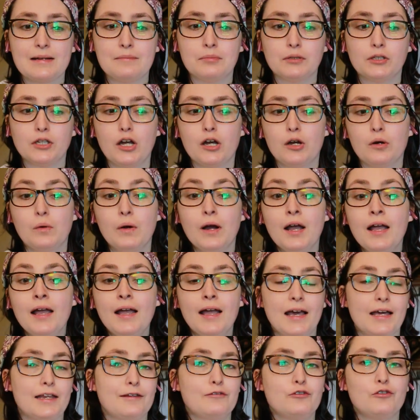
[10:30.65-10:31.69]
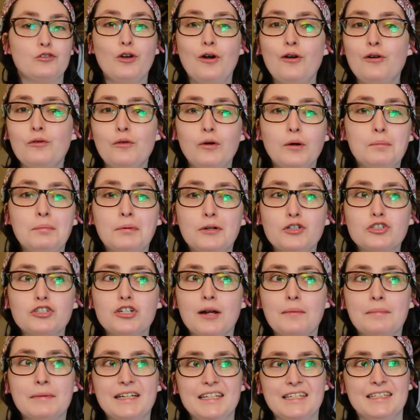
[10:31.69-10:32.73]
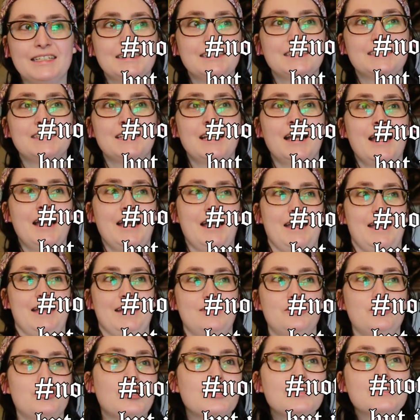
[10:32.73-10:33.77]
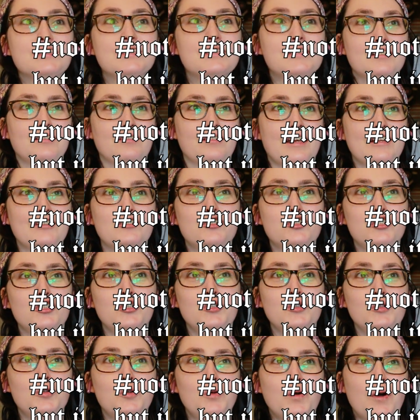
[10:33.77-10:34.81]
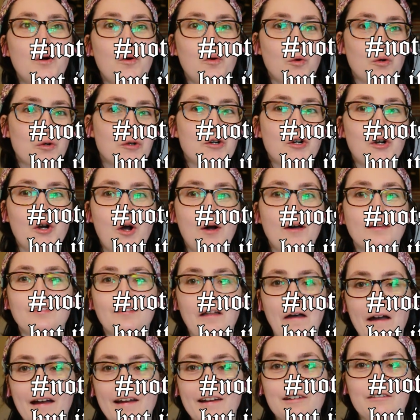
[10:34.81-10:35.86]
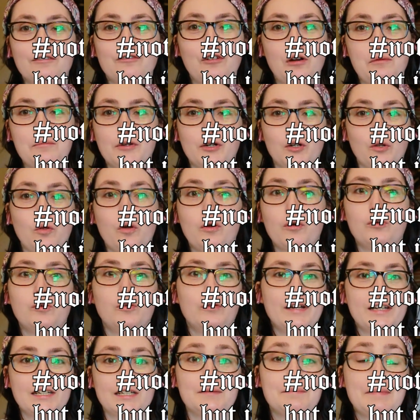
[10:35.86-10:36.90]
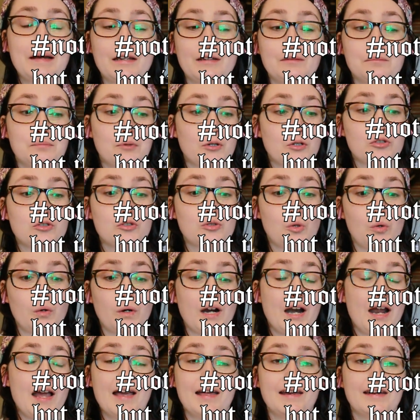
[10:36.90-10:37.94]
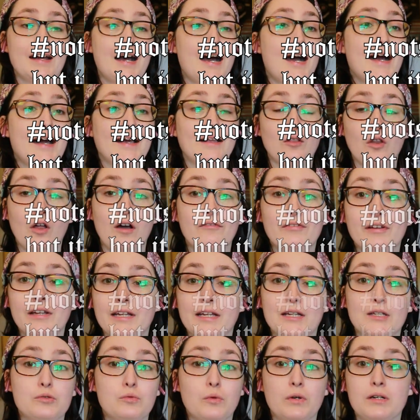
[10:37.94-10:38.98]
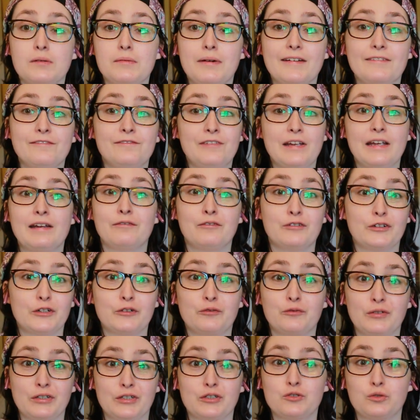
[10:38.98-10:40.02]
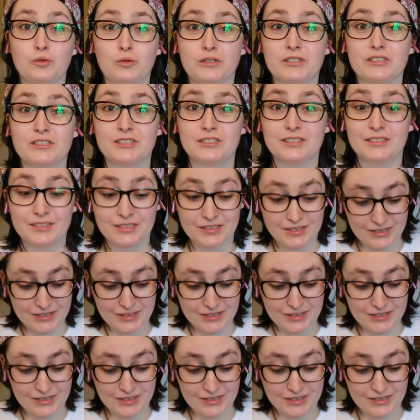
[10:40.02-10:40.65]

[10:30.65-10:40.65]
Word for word: down below. And if you don't know what bookshop is, it just lets you order online from your local independent bookstore and I love it. It's one of my favorite resources